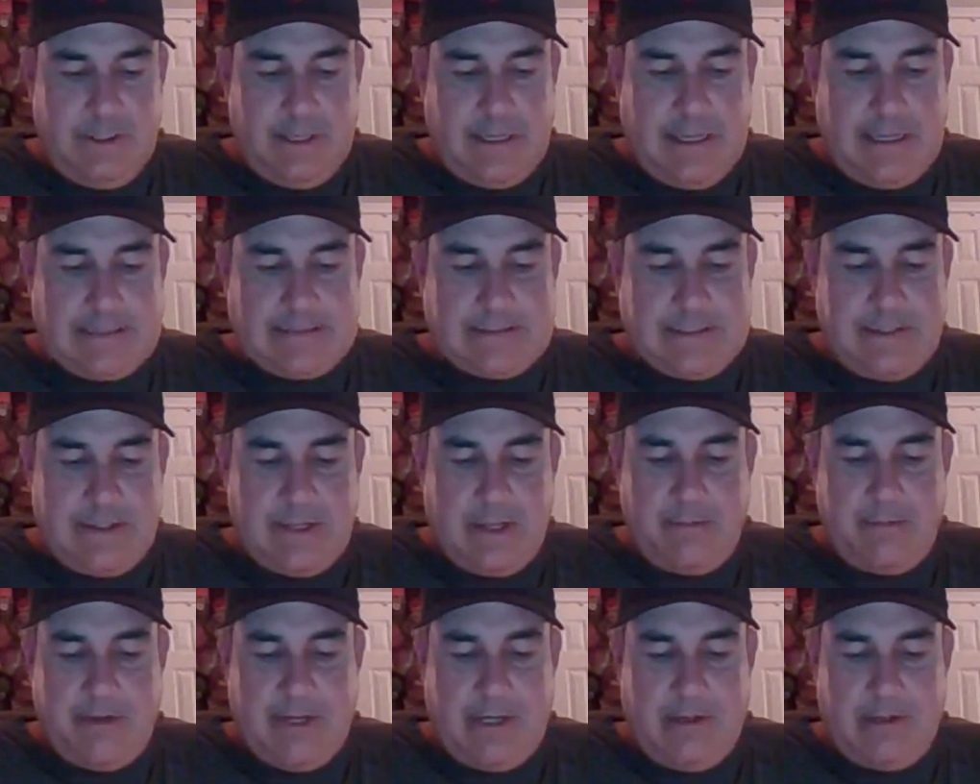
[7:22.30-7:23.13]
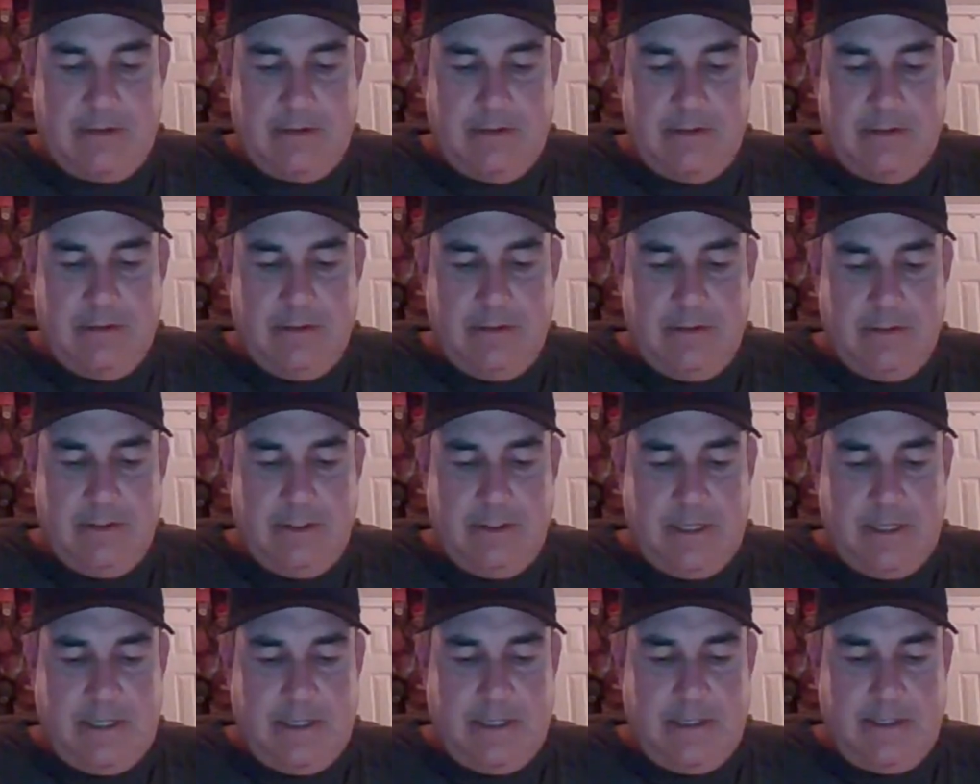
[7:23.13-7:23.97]
asking about,
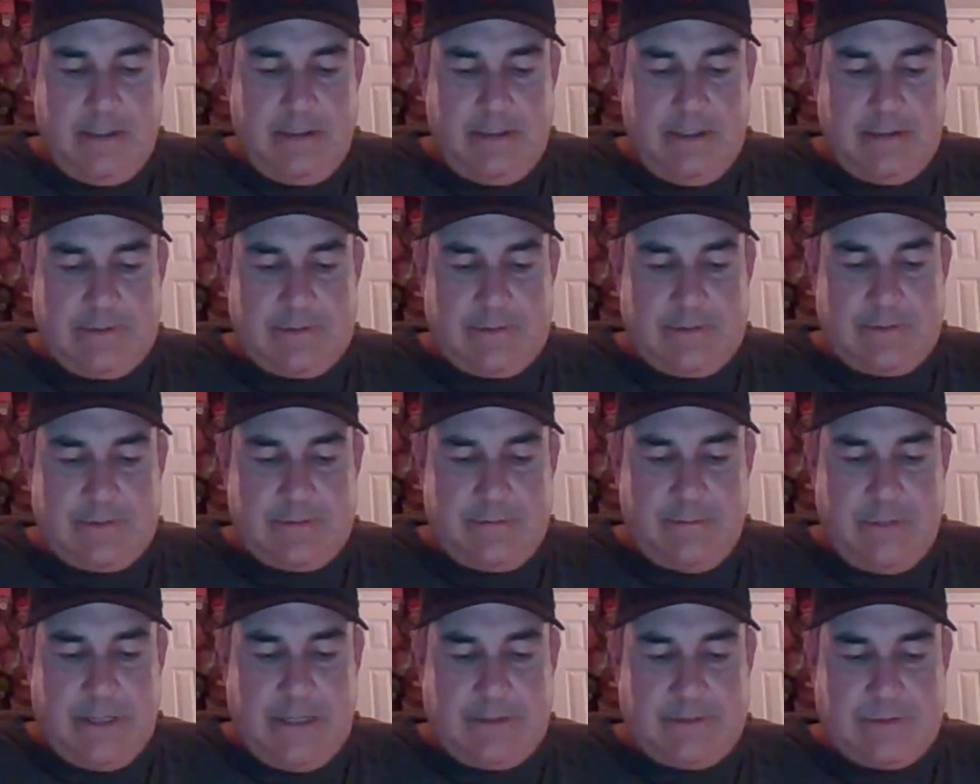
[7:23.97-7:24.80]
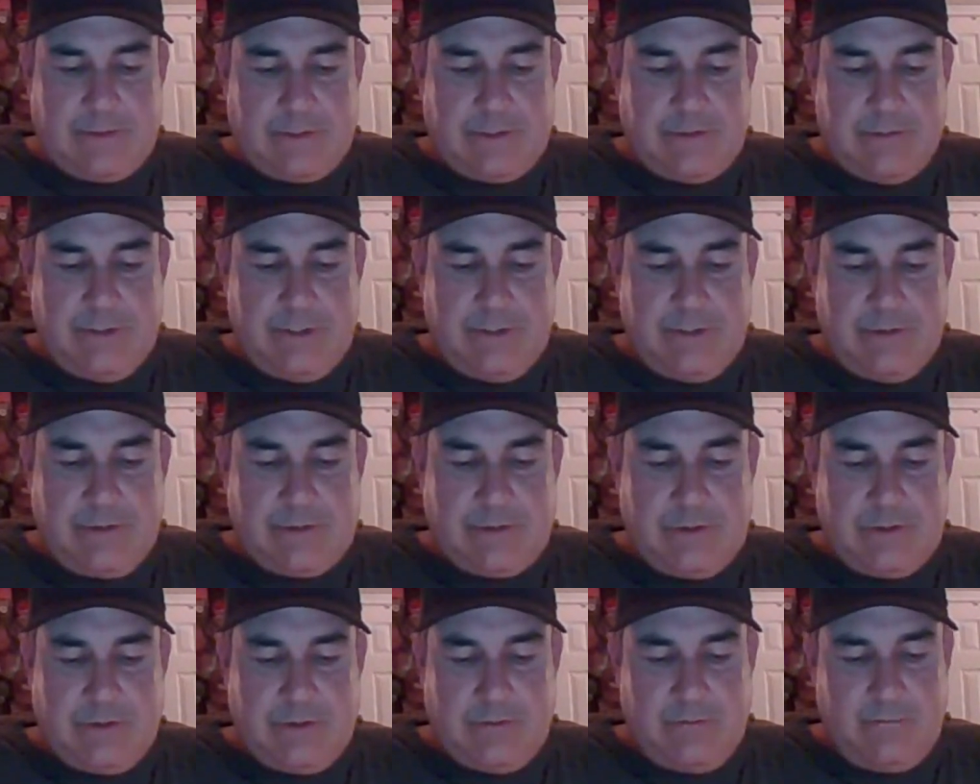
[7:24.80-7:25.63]
let's answer some of
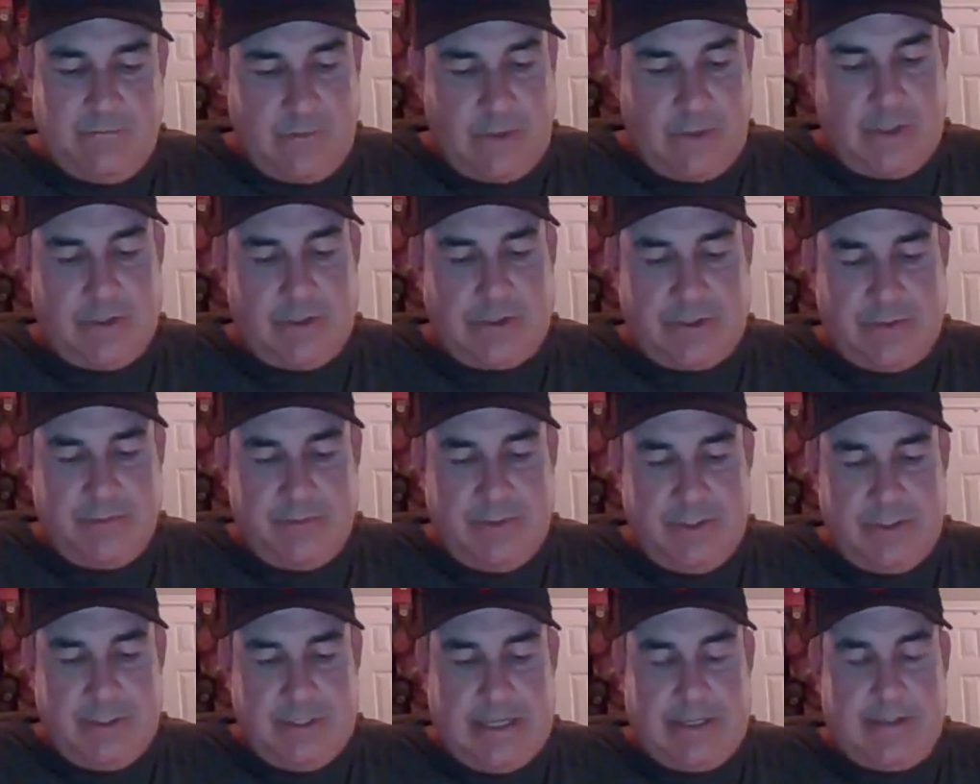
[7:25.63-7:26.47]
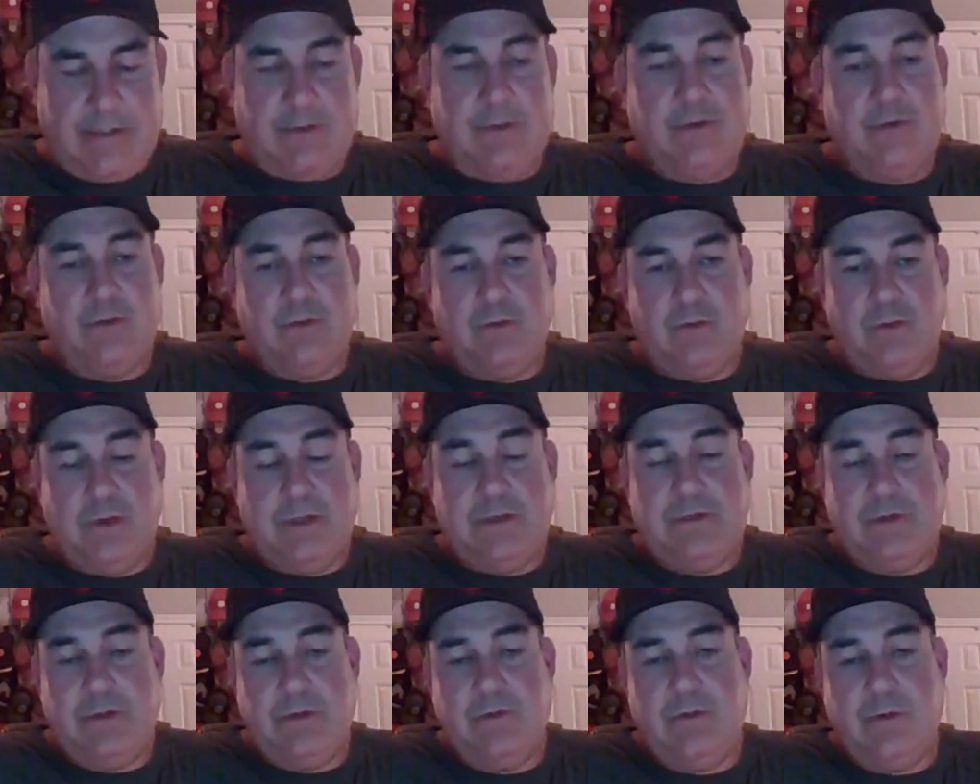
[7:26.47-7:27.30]
those first. But we
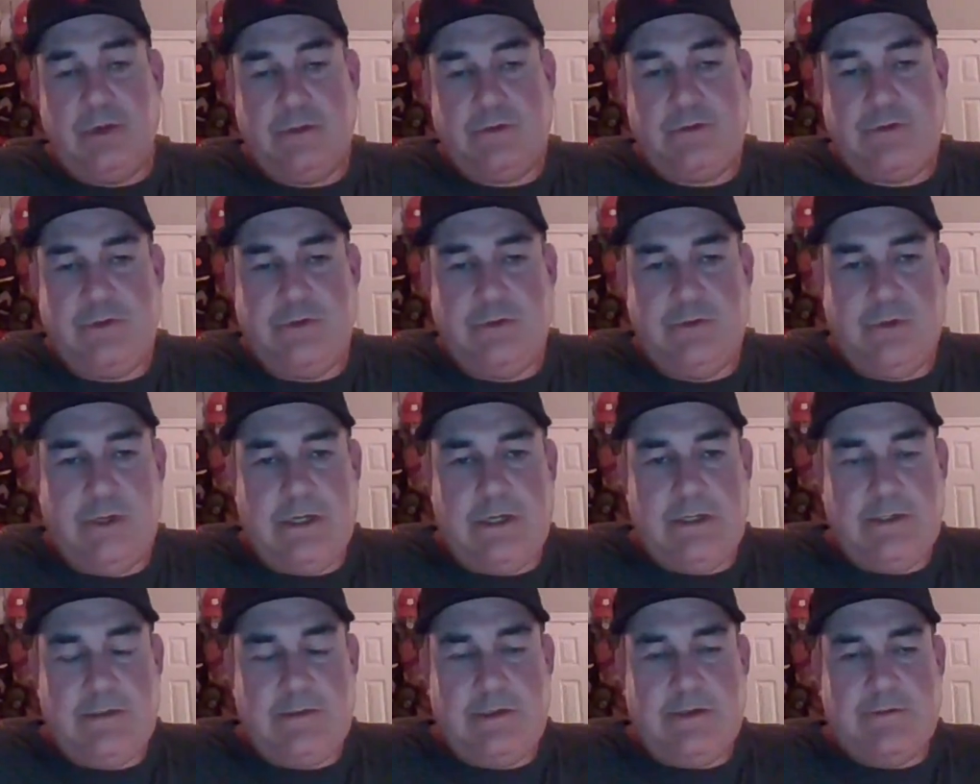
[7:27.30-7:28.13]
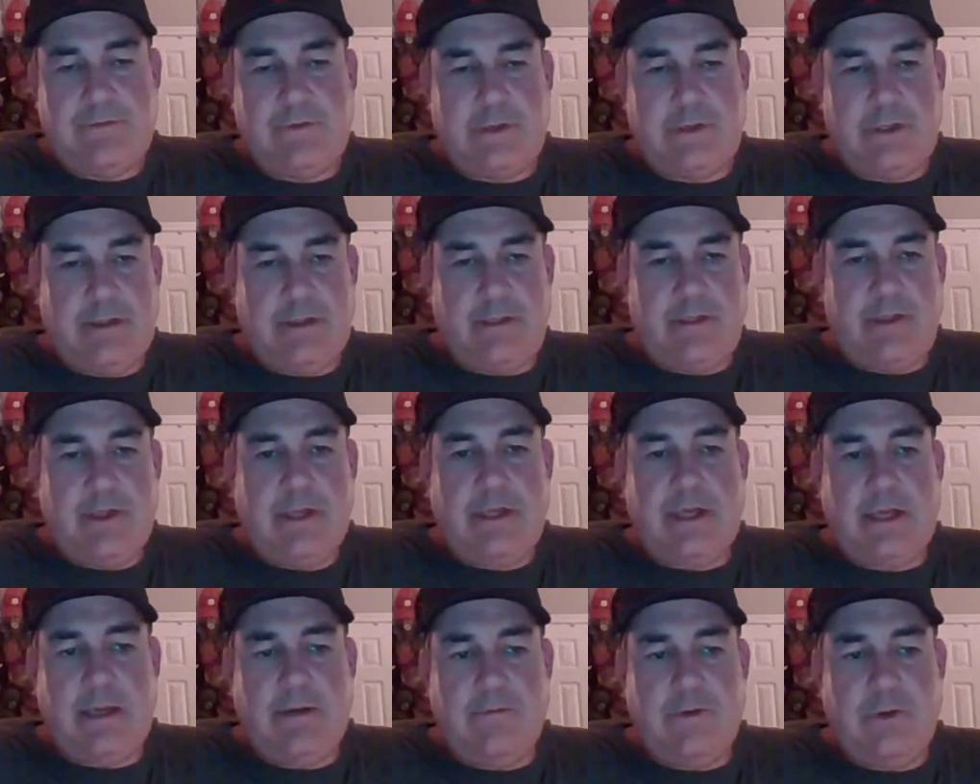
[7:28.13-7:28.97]
do want to definitely
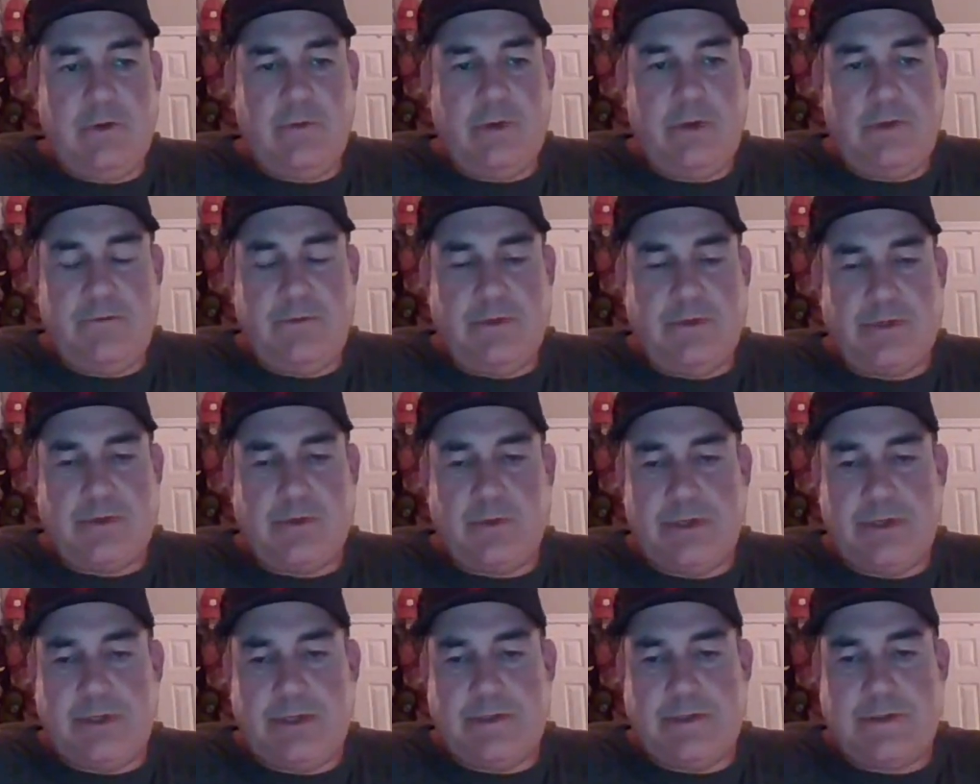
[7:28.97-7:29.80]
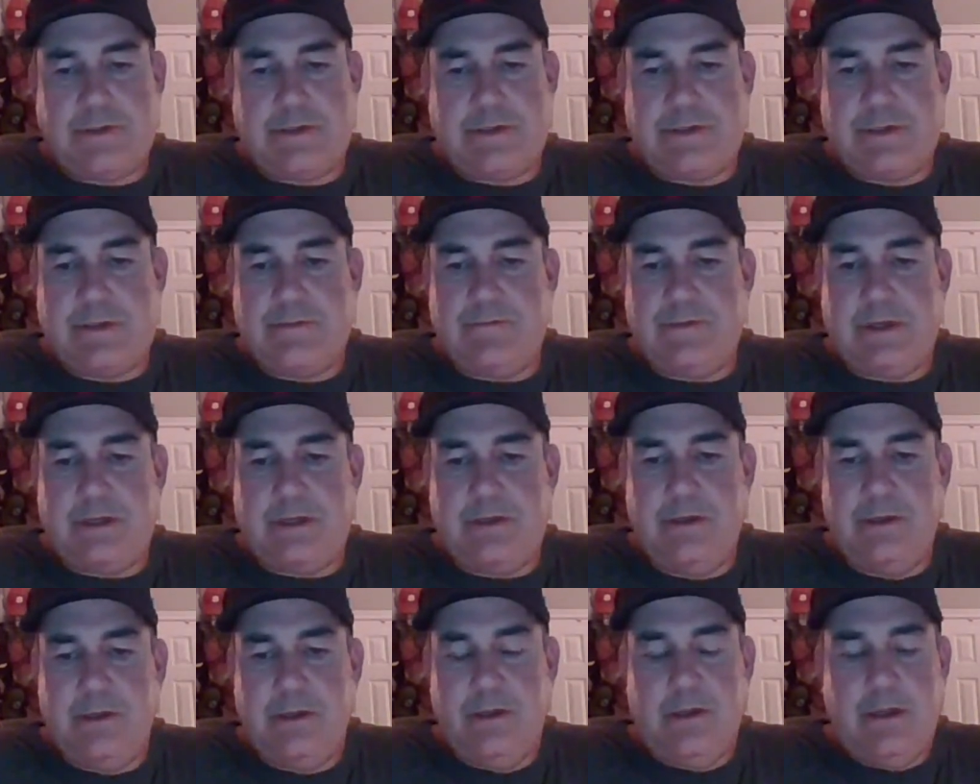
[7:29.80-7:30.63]
thank everyone for joining us this
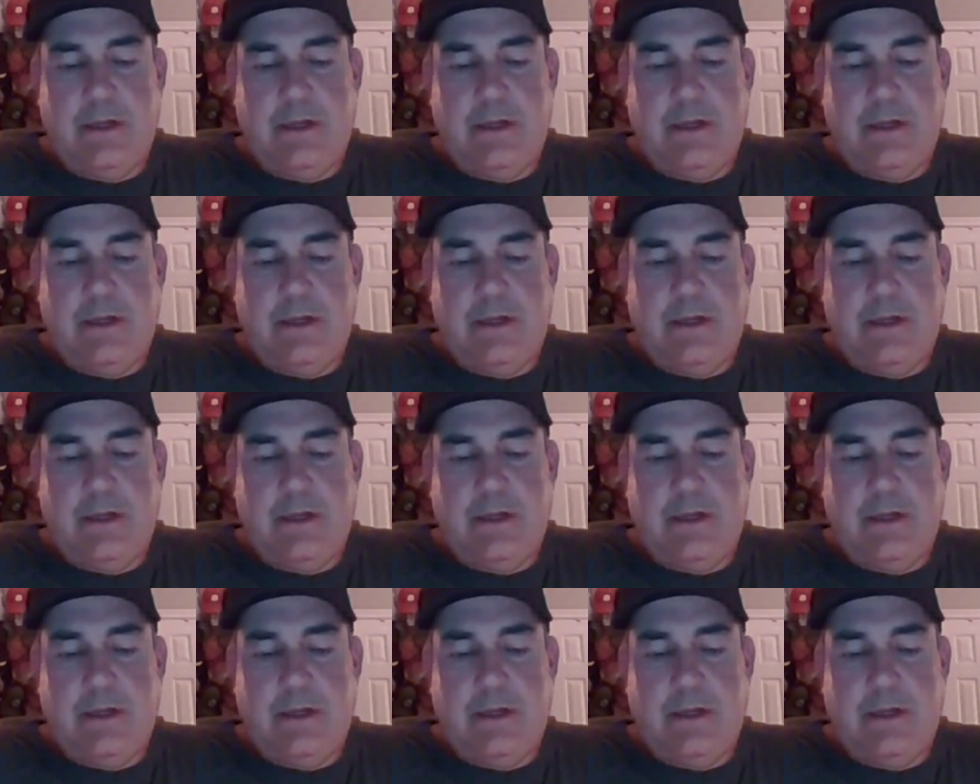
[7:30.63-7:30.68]
evening.